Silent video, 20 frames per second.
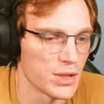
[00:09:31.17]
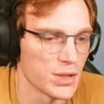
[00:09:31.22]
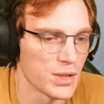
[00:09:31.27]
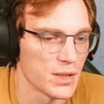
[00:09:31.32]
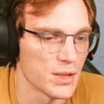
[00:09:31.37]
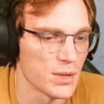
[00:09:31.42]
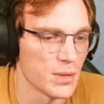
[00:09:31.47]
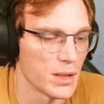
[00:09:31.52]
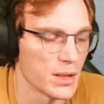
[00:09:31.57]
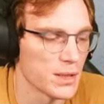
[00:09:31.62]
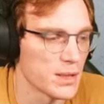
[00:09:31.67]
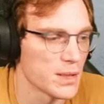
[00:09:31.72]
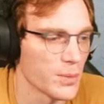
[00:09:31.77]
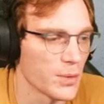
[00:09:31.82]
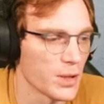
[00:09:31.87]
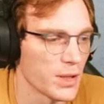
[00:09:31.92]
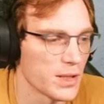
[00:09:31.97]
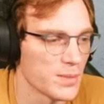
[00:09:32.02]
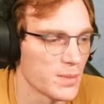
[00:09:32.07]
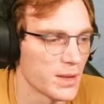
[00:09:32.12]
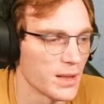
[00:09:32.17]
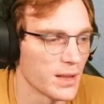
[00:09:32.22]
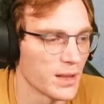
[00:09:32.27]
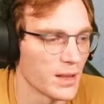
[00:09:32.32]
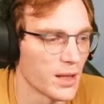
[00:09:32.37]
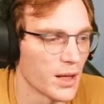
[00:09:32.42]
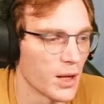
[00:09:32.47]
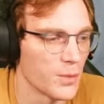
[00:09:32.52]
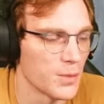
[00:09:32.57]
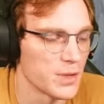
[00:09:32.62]
just so he could surprise me.
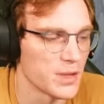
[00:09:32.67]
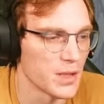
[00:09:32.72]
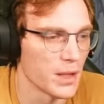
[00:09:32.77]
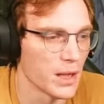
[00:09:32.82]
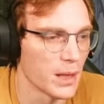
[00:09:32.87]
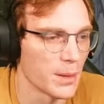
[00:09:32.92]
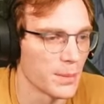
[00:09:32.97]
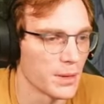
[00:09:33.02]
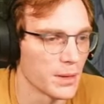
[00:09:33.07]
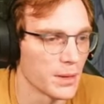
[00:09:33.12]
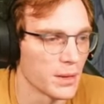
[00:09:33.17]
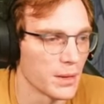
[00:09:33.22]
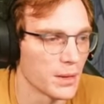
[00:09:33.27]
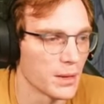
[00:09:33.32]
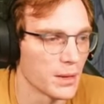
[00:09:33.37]
I was so happy. Dad